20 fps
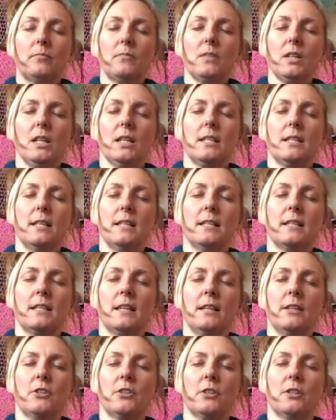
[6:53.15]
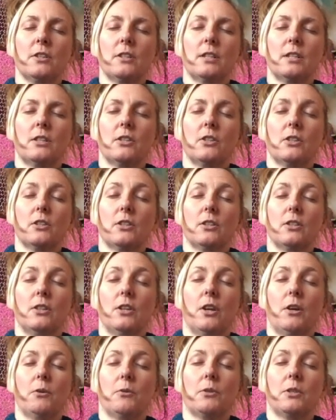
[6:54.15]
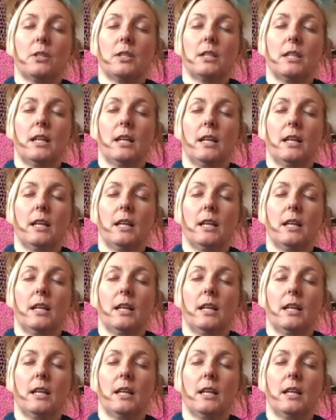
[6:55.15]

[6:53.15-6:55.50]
sensations. It's just noticing,